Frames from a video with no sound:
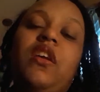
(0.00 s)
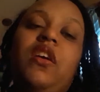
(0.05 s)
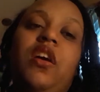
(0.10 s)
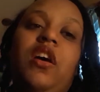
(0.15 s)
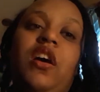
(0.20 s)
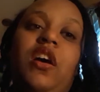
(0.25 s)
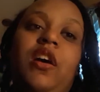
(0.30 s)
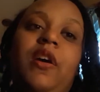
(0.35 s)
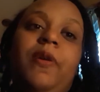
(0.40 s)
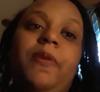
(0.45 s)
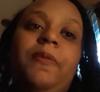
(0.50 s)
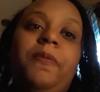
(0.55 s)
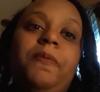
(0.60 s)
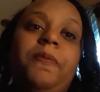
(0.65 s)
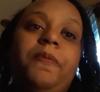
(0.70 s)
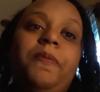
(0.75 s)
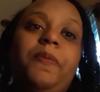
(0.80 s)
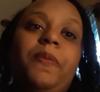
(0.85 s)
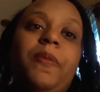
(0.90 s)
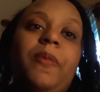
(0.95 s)

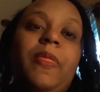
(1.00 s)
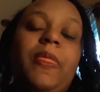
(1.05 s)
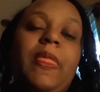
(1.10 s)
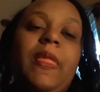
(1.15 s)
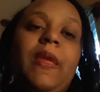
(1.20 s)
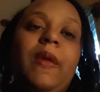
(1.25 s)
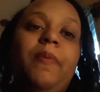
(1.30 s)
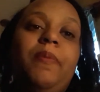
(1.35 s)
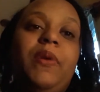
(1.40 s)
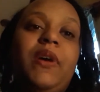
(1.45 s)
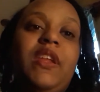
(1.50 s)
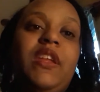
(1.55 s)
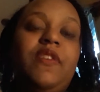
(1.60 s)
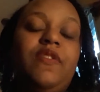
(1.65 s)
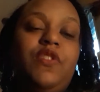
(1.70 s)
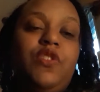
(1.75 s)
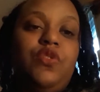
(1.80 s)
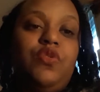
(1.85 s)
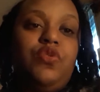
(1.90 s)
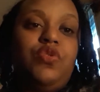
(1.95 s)
But
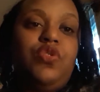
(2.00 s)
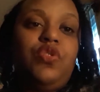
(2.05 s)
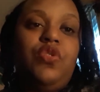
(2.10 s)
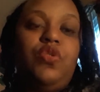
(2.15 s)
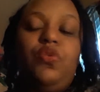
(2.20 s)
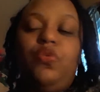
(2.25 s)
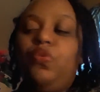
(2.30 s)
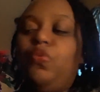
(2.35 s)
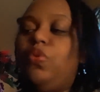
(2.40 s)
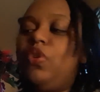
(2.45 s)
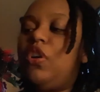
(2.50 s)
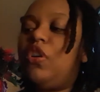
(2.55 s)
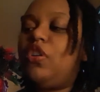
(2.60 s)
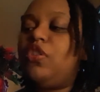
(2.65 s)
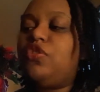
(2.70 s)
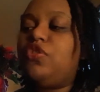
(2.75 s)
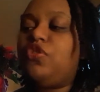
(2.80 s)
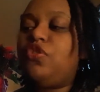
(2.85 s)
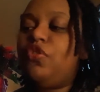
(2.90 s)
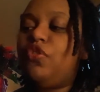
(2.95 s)
if you do work
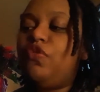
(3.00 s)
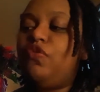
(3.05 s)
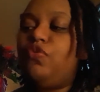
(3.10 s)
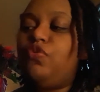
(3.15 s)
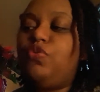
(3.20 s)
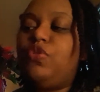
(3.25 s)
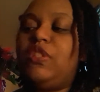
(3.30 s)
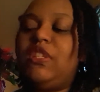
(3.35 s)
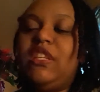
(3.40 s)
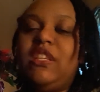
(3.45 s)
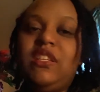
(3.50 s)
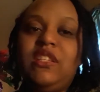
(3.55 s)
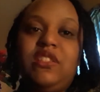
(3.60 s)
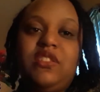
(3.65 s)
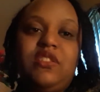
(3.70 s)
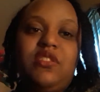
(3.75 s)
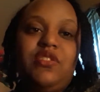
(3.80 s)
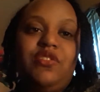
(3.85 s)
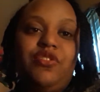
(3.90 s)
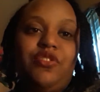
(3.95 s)
on certain
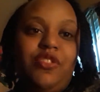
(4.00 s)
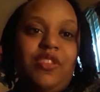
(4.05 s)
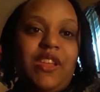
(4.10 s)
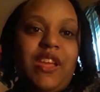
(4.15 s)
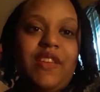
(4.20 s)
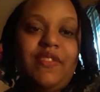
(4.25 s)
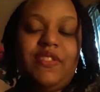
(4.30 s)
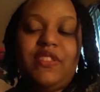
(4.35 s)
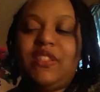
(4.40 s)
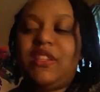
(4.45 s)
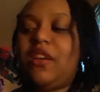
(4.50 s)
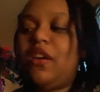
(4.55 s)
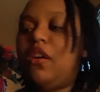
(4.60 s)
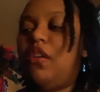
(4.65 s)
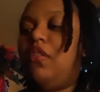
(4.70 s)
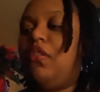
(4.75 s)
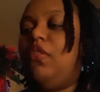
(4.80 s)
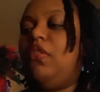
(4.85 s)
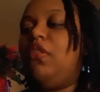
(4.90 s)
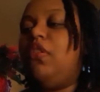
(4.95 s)
routines in your
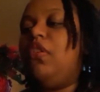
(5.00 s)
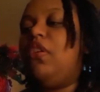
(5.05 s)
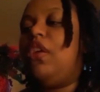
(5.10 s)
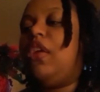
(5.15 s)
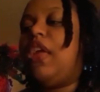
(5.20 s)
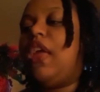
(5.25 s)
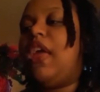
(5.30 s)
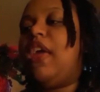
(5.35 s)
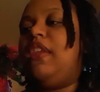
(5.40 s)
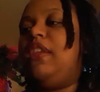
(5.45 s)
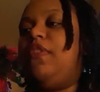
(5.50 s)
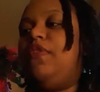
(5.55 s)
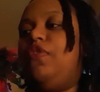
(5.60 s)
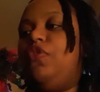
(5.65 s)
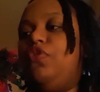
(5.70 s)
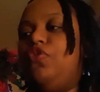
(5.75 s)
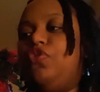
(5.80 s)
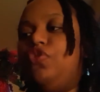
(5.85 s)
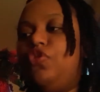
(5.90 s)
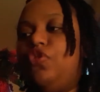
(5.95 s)
lifestyle, and if
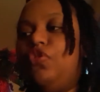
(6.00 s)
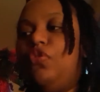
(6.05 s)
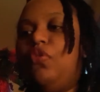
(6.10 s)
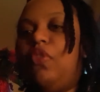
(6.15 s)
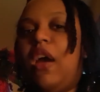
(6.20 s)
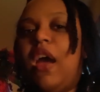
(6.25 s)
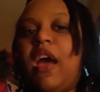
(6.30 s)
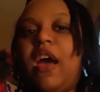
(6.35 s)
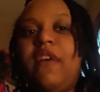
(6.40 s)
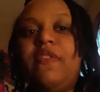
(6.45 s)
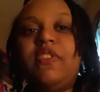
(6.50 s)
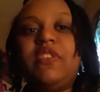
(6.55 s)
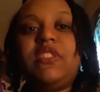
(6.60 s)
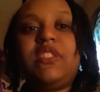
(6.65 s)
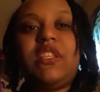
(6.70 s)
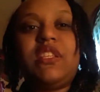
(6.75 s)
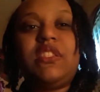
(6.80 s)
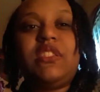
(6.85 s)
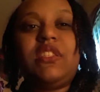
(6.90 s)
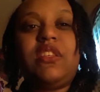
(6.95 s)
you do have a
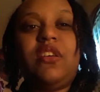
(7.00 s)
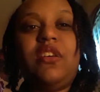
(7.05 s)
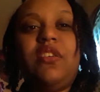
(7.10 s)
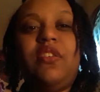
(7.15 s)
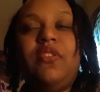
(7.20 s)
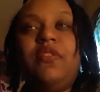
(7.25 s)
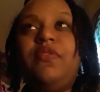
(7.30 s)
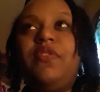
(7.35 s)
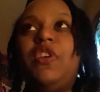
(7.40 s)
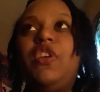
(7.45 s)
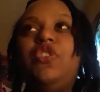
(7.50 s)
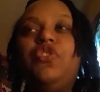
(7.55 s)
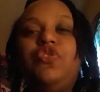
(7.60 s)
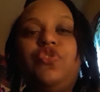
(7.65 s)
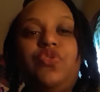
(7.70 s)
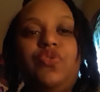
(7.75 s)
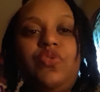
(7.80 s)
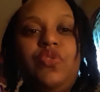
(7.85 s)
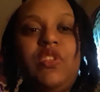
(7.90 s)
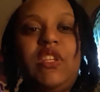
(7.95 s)
sense of
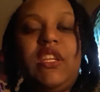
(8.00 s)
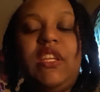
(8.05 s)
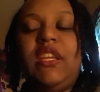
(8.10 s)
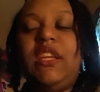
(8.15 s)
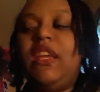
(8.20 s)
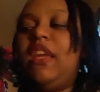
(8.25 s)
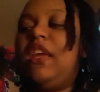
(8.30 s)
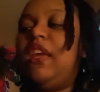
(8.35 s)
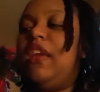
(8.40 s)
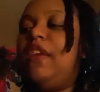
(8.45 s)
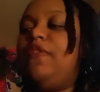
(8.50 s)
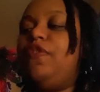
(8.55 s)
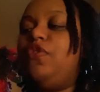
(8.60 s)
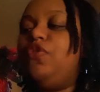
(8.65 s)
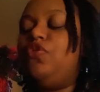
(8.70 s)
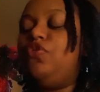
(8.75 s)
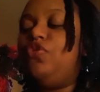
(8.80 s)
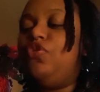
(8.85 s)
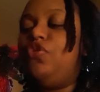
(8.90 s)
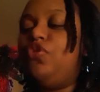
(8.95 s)
duty, if you
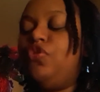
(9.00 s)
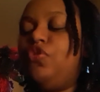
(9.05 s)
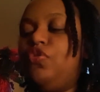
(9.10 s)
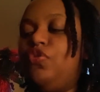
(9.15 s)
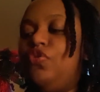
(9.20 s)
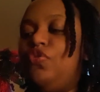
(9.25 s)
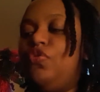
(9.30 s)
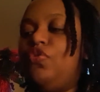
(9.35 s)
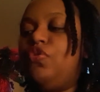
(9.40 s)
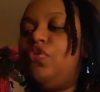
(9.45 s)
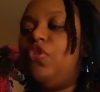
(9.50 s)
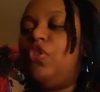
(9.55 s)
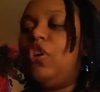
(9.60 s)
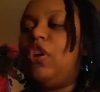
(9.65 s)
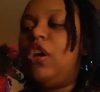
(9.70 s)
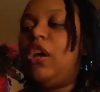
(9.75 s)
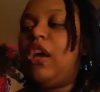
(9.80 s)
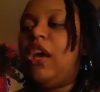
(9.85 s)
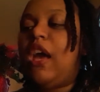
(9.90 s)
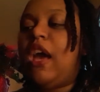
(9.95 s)
do
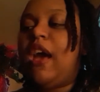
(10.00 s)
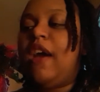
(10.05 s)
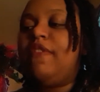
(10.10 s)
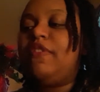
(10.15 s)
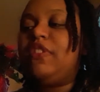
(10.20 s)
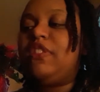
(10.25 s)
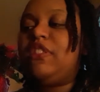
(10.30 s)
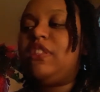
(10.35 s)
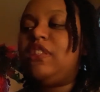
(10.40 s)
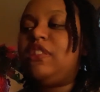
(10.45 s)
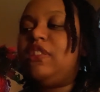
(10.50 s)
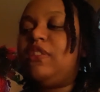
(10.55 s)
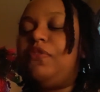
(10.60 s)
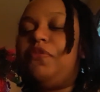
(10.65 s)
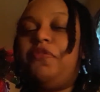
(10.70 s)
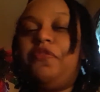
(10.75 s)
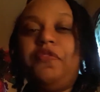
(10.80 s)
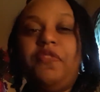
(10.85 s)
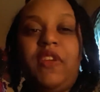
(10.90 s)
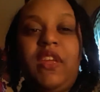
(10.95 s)
have a sense of
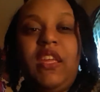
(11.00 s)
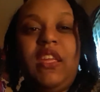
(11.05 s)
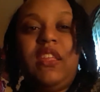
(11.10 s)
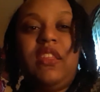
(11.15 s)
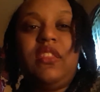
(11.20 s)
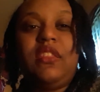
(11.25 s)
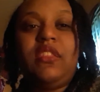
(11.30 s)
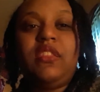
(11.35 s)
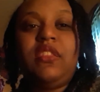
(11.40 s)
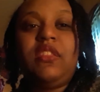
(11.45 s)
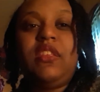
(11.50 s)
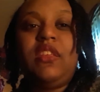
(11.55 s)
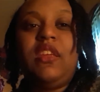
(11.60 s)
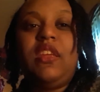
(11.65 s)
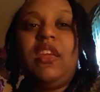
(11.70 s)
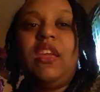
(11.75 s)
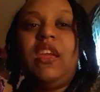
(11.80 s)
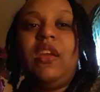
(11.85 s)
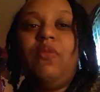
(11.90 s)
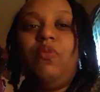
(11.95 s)
faith
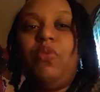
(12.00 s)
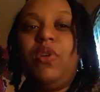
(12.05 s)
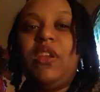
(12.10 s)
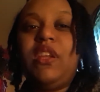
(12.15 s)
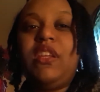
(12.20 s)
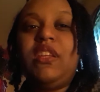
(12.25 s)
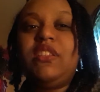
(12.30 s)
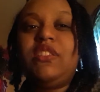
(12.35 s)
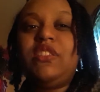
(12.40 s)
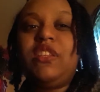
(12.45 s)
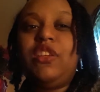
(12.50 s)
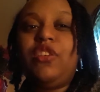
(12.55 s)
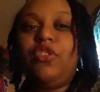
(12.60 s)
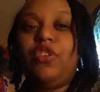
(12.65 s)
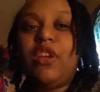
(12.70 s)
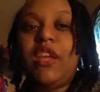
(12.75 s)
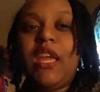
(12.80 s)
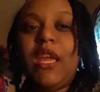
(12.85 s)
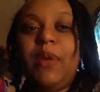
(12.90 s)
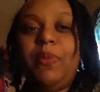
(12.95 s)
in what it is that you're
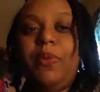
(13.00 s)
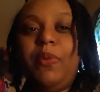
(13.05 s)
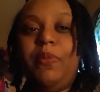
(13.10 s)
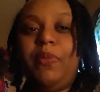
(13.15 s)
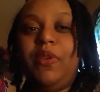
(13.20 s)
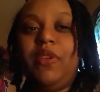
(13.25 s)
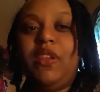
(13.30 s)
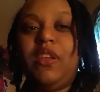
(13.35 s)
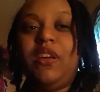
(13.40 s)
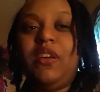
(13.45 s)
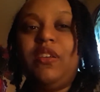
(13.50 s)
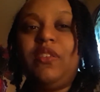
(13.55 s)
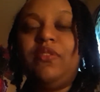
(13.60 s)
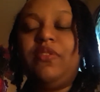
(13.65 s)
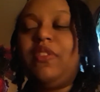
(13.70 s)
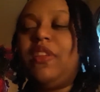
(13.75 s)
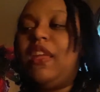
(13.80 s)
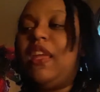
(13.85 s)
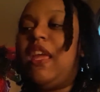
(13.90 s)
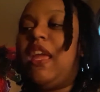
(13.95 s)
capable of,
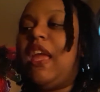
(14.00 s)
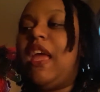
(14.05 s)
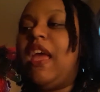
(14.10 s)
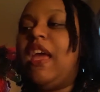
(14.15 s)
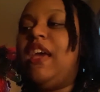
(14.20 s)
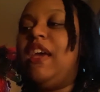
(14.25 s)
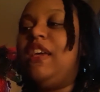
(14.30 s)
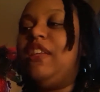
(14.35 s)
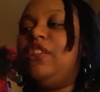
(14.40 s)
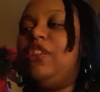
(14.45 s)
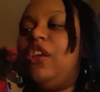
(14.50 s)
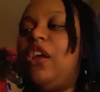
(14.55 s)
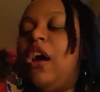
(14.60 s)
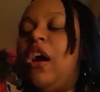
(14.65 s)
and